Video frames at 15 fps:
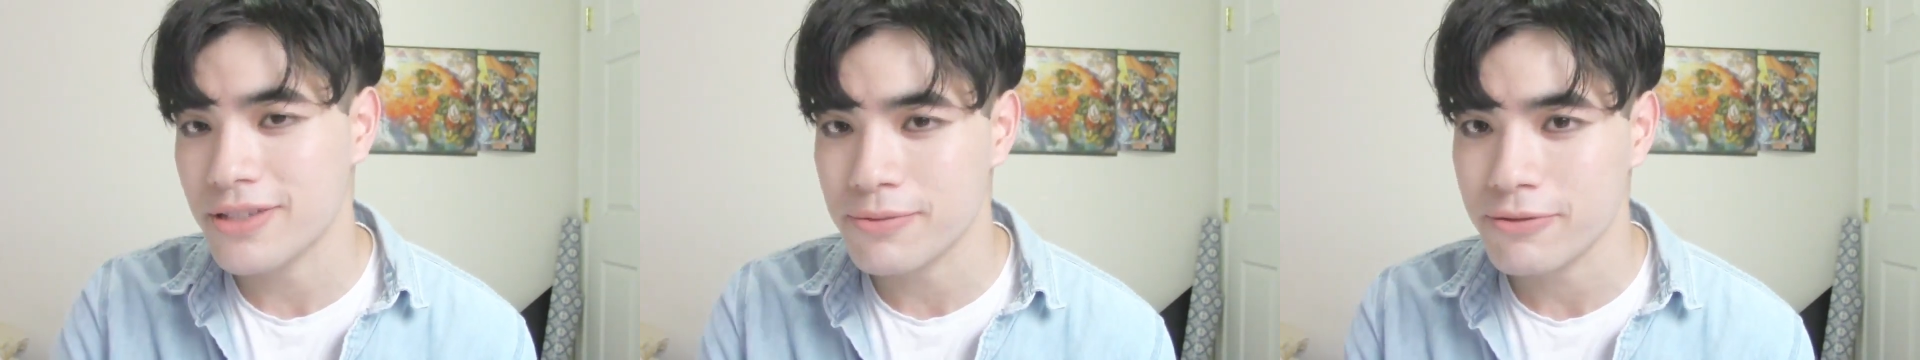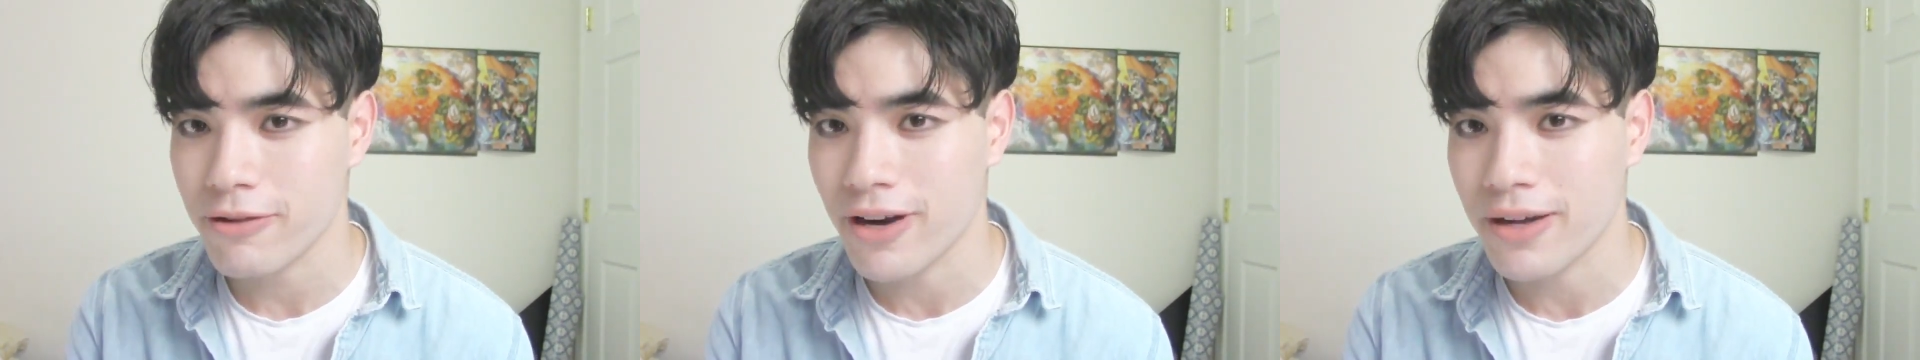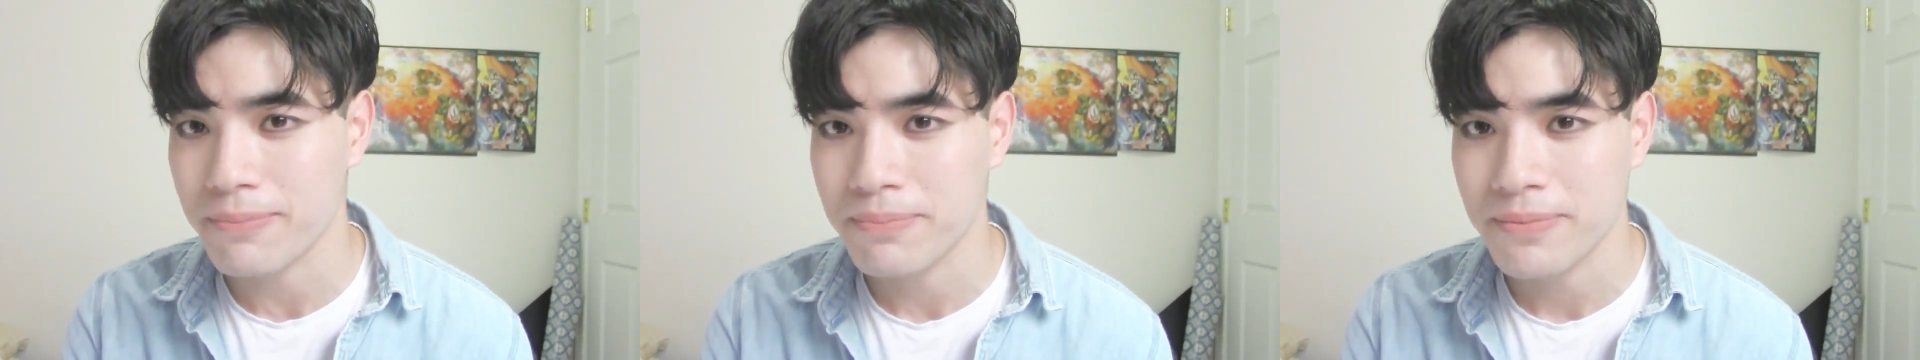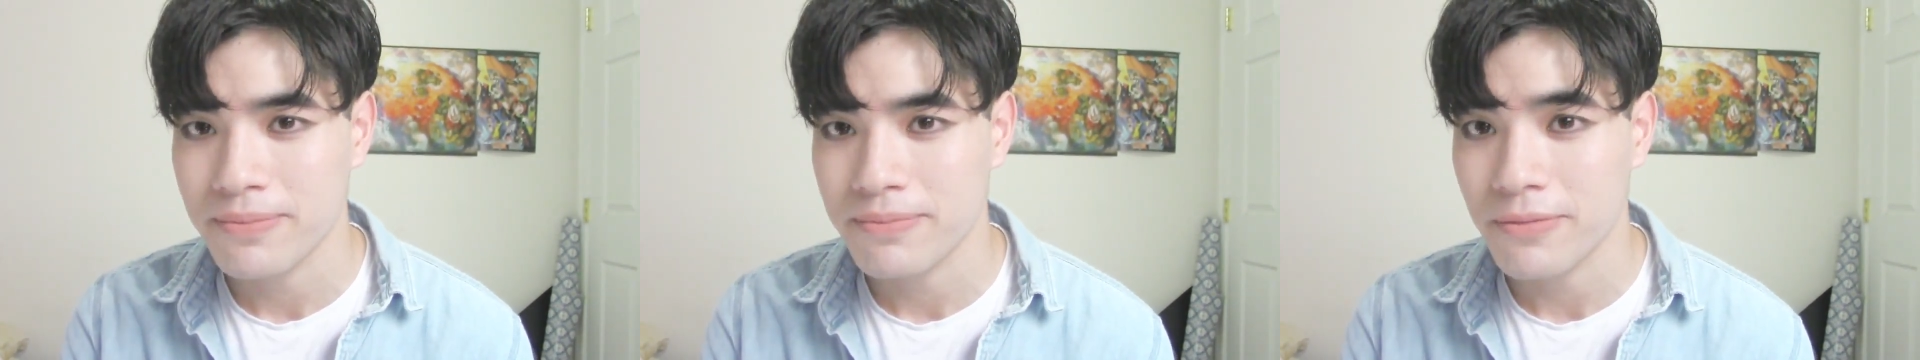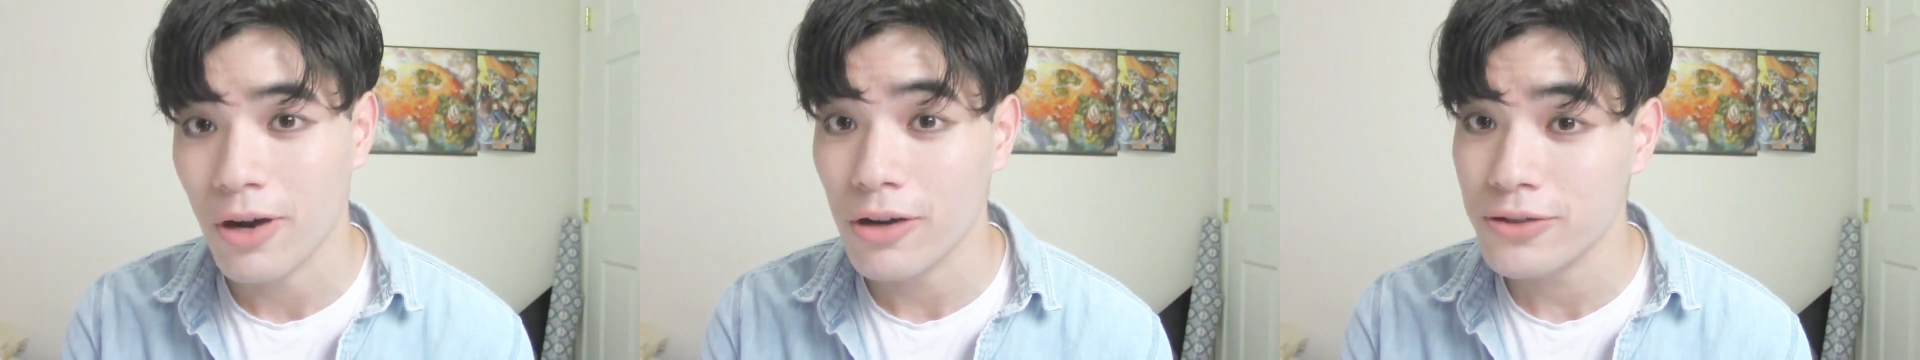subscribe.
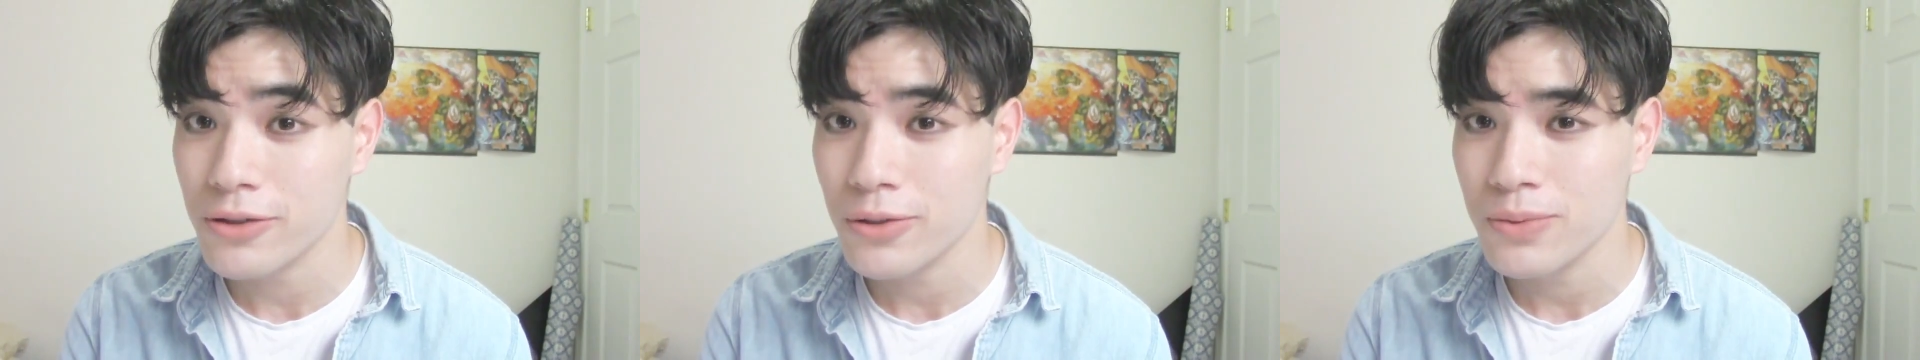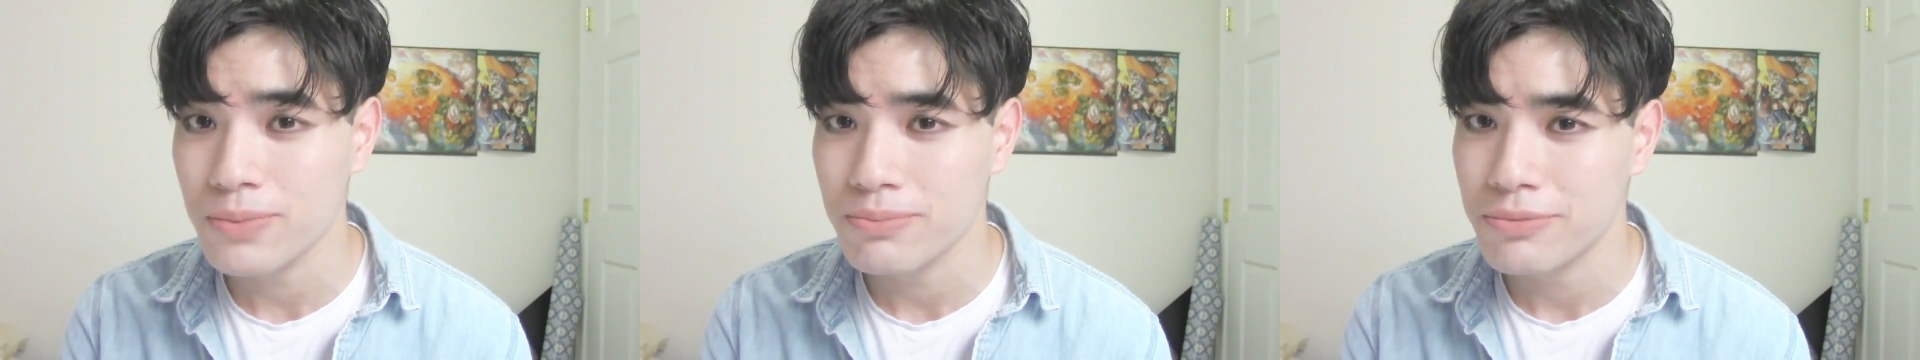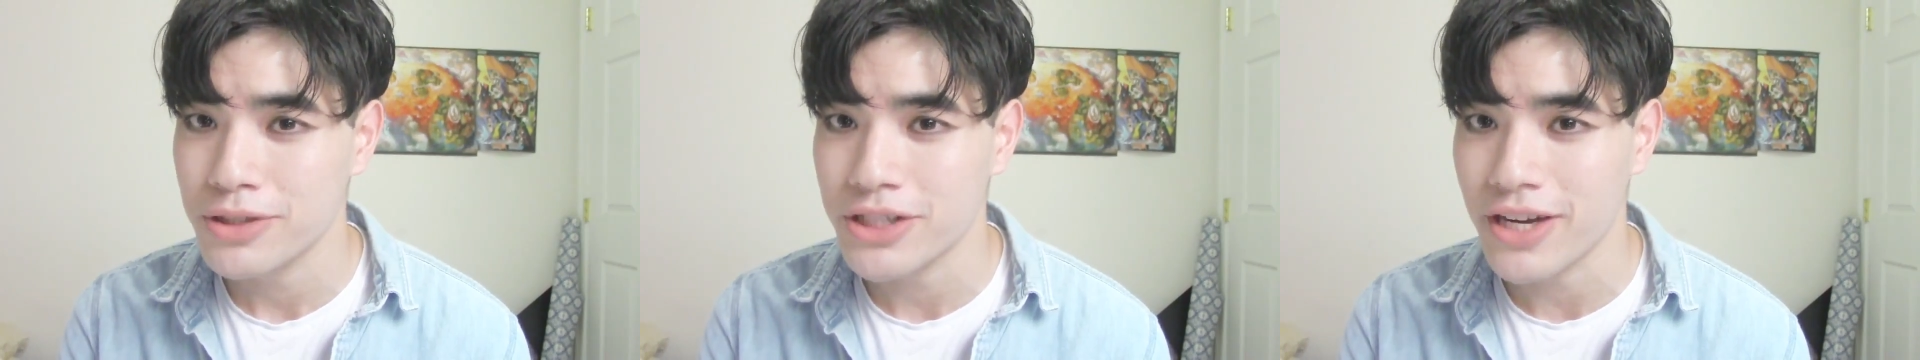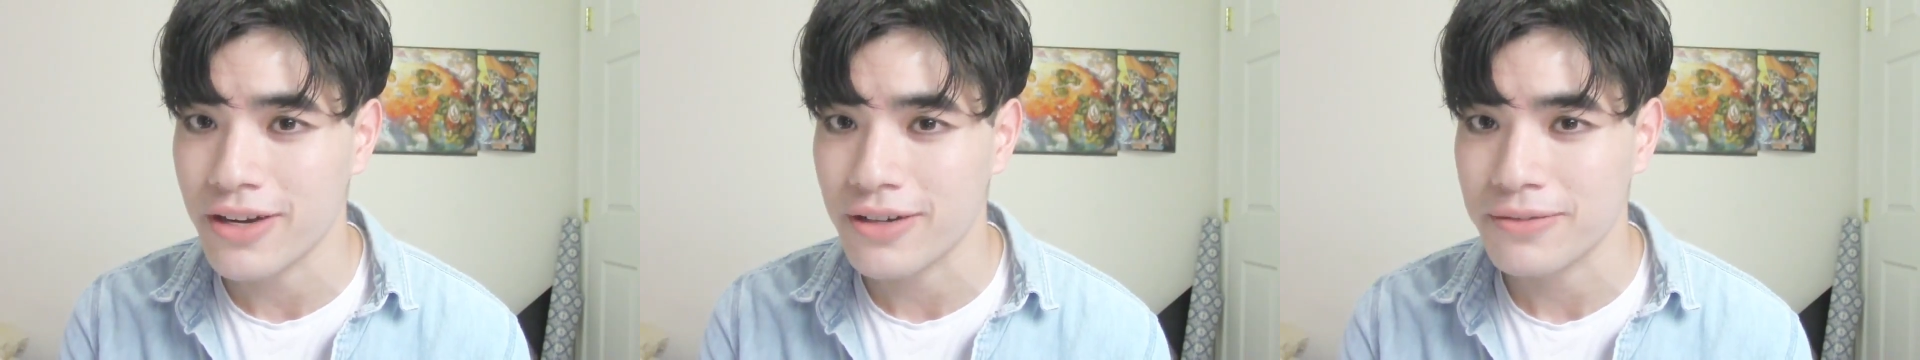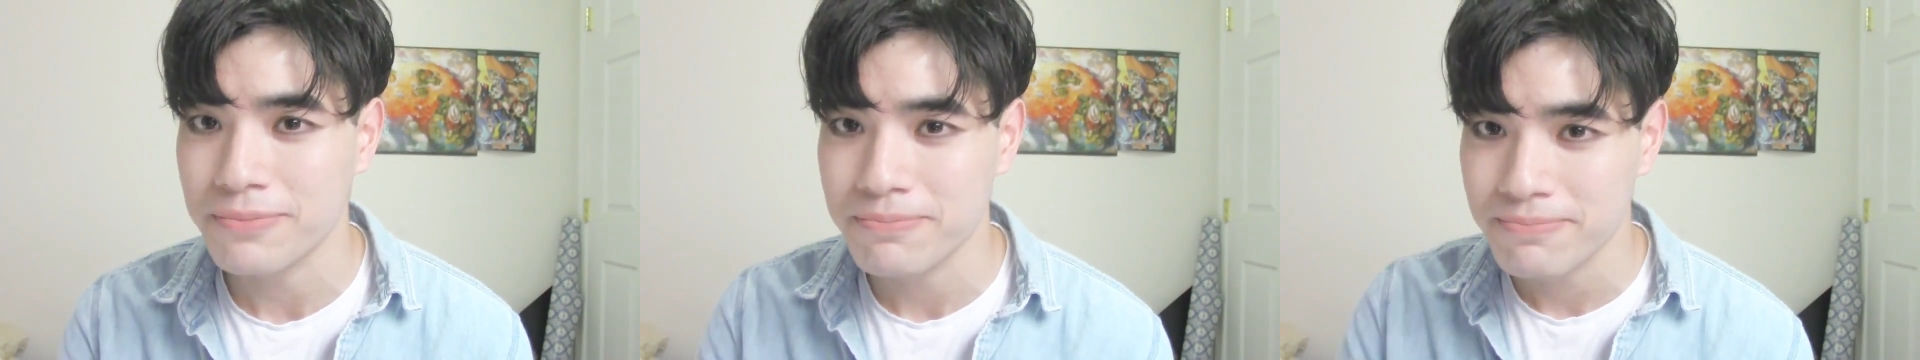Also, share.